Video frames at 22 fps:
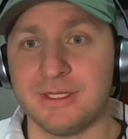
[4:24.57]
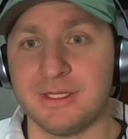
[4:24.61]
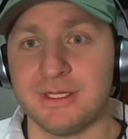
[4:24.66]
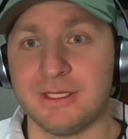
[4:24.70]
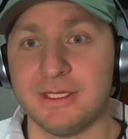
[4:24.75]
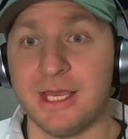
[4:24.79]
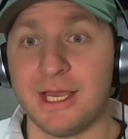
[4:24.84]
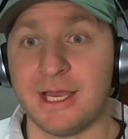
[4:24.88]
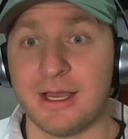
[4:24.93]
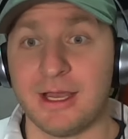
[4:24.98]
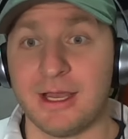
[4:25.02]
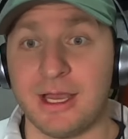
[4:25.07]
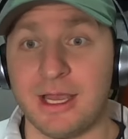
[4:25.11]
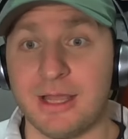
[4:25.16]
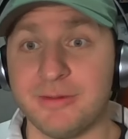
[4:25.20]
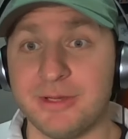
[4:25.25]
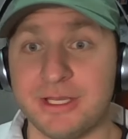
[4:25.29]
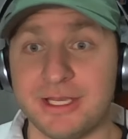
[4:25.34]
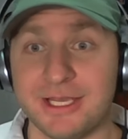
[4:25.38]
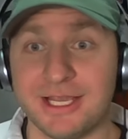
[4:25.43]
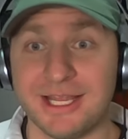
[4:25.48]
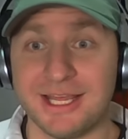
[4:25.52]
Yeah, I
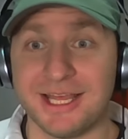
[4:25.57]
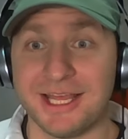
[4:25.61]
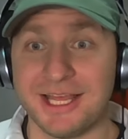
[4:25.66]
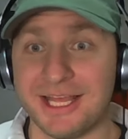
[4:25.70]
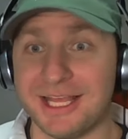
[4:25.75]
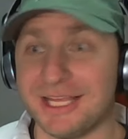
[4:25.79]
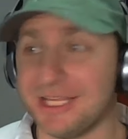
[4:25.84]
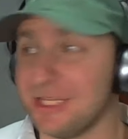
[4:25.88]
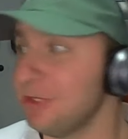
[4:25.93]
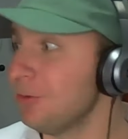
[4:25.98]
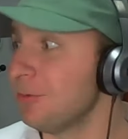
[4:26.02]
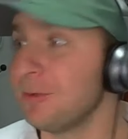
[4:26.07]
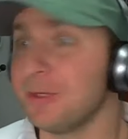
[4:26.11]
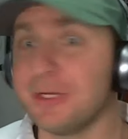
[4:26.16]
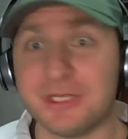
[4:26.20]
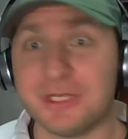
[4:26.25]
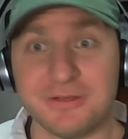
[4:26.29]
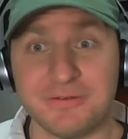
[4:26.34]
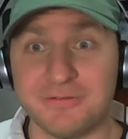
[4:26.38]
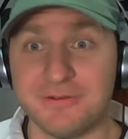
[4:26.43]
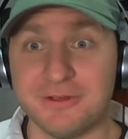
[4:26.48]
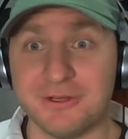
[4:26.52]
mean, you
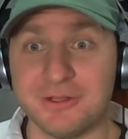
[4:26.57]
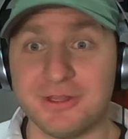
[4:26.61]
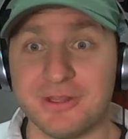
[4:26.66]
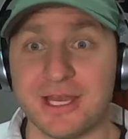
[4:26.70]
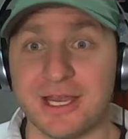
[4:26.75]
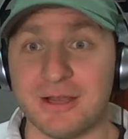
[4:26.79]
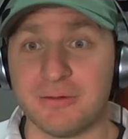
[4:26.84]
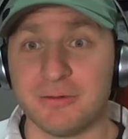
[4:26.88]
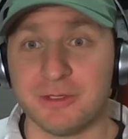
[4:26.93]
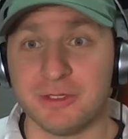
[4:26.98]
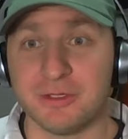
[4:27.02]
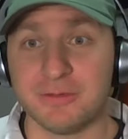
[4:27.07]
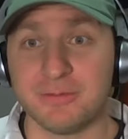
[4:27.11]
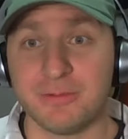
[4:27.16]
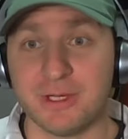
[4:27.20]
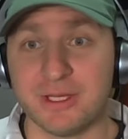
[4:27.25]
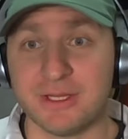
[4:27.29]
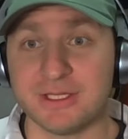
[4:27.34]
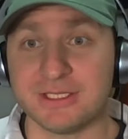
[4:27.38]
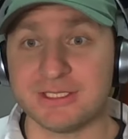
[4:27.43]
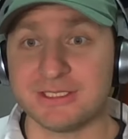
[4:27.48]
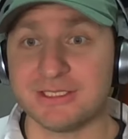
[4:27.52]
really feel that when you
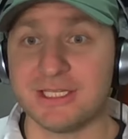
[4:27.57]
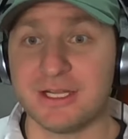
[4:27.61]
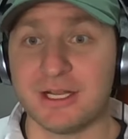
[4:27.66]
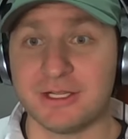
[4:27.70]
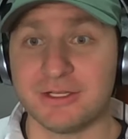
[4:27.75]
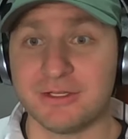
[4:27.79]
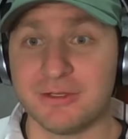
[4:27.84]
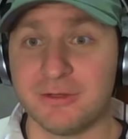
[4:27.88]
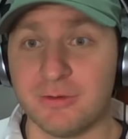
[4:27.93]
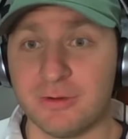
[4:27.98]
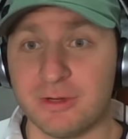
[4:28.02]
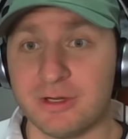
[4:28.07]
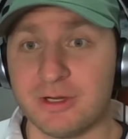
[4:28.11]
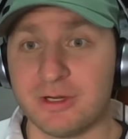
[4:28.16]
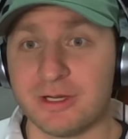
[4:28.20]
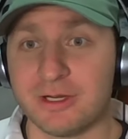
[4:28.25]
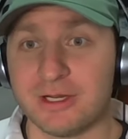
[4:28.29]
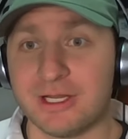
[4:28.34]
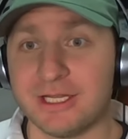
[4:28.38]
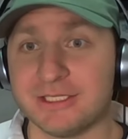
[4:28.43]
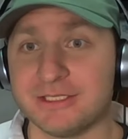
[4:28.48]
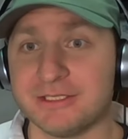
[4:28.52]
play this thing on court.
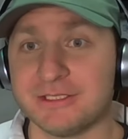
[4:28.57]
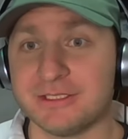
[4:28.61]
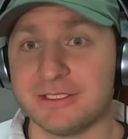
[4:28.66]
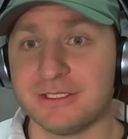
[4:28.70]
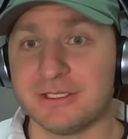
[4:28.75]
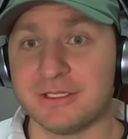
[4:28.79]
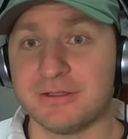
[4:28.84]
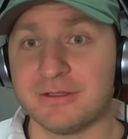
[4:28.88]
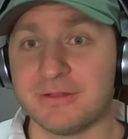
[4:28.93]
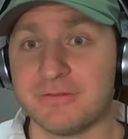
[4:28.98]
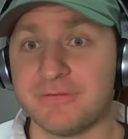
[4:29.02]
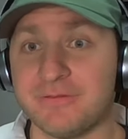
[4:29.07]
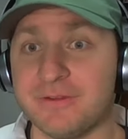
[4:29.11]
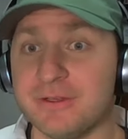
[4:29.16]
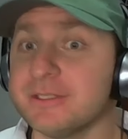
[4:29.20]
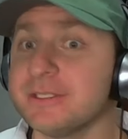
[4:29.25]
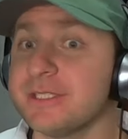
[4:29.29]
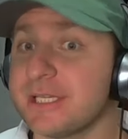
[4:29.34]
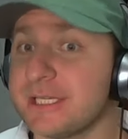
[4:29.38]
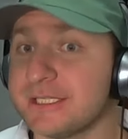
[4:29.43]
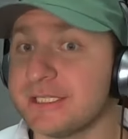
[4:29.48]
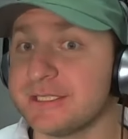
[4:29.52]
It
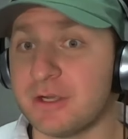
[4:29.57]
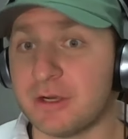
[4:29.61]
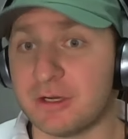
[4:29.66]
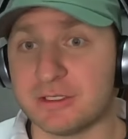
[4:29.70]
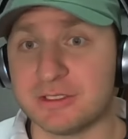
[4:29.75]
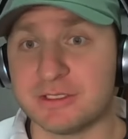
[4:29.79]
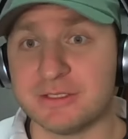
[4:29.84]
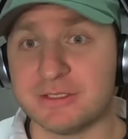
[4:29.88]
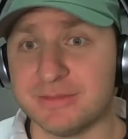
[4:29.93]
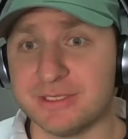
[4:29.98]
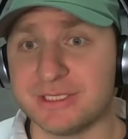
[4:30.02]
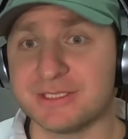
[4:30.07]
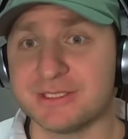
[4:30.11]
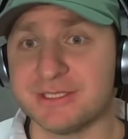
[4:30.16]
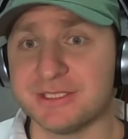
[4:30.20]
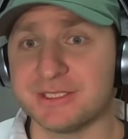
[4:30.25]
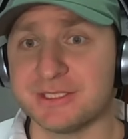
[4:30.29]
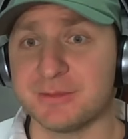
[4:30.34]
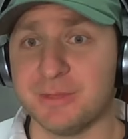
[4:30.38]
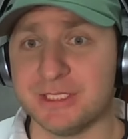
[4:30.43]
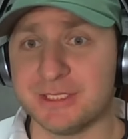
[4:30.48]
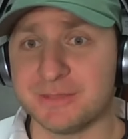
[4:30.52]
feels like it's hard to miss the
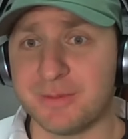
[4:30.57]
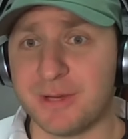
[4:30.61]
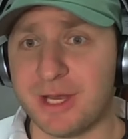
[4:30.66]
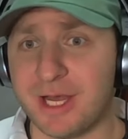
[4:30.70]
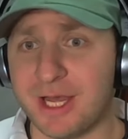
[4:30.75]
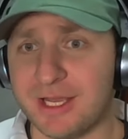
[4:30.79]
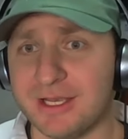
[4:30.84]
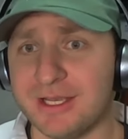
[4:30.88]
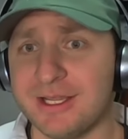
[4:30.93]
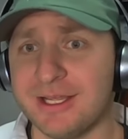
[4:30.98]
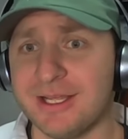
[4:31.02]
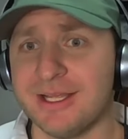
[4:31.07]
sweet spot.